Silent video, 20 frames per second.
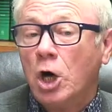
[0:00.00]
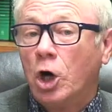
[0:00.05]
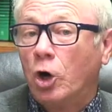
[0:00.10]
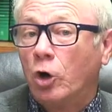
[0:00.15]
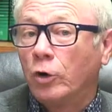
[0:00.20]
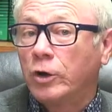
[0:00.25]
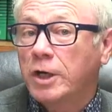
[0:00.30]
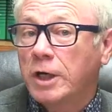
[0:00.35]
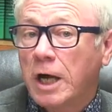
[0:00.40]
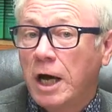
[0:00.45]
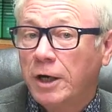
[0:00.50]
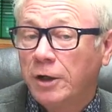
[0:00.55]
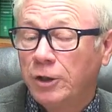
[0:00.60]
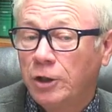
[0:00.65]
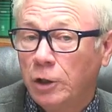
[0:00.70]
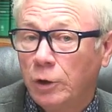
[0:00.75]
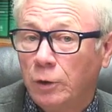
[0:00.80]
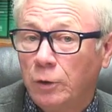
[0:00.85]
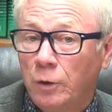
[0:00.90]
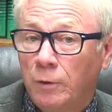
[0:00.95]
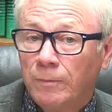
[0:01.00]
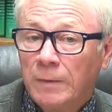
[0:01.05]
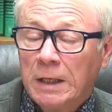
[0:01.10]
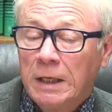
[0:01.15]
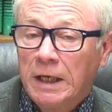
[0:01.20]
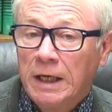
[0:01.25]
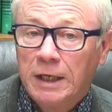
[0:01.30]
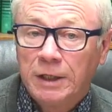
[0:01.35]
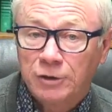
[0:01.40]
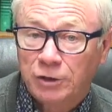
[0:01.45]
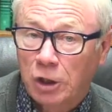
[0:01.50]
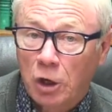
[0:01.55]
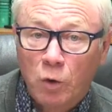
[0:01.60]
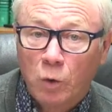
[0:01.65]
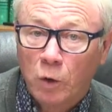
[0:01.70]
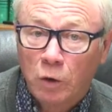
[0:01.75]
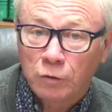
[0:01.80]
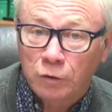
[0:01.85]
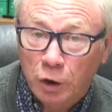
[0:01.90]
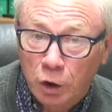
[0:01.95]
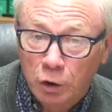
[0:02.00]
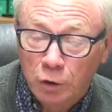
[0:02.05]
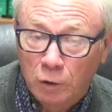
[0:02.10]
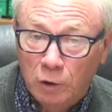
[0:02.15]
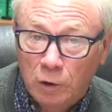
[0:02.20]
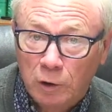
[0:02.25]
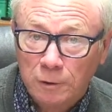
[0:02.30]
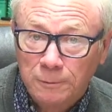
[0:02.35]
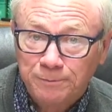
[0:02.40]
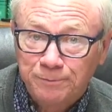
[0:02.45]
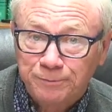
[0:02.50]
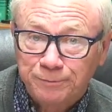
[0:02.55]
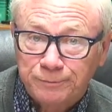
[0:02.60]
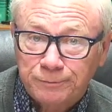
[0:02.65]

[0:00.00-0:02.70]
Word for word: all you got to do is go on Google